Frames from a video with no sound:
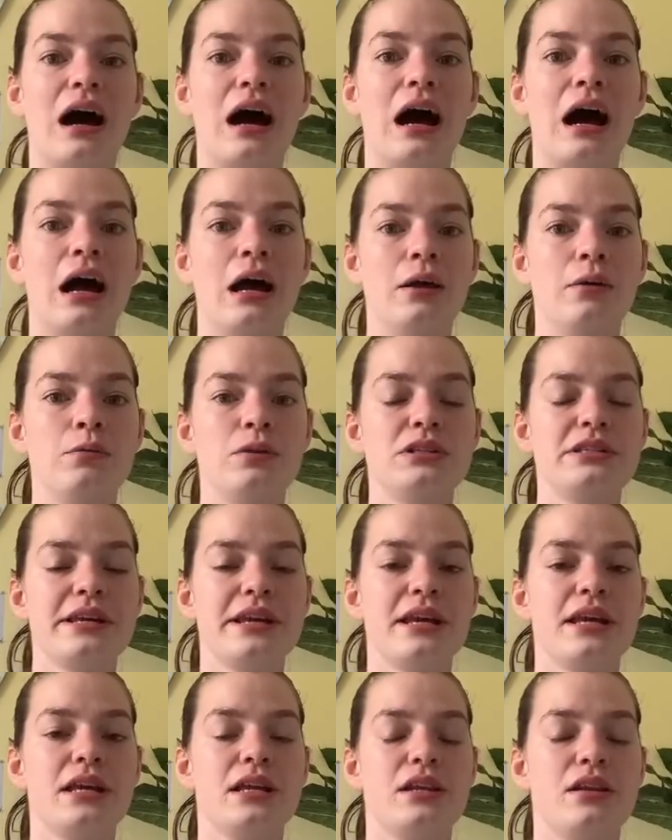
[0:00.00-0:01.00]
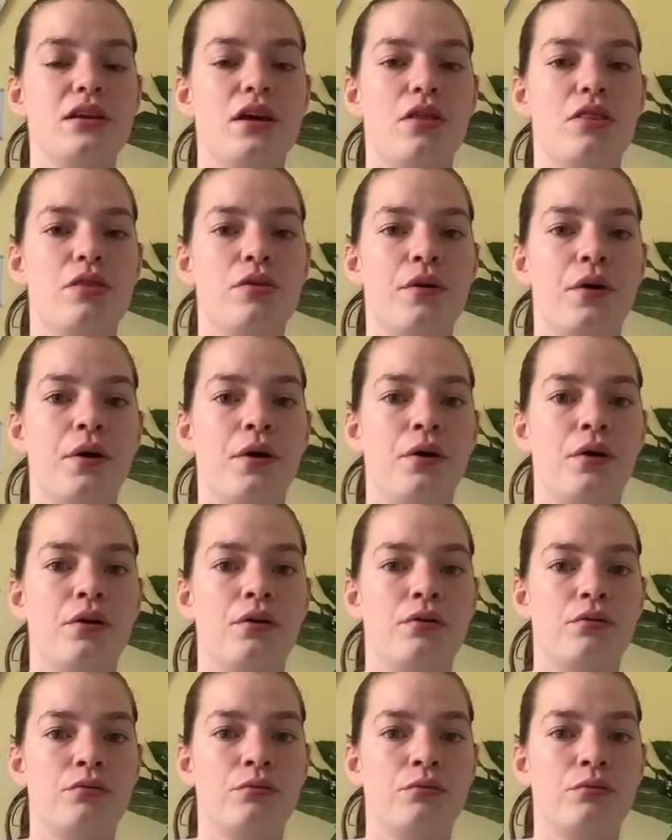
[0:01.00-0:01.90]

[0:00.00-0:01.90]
I was in the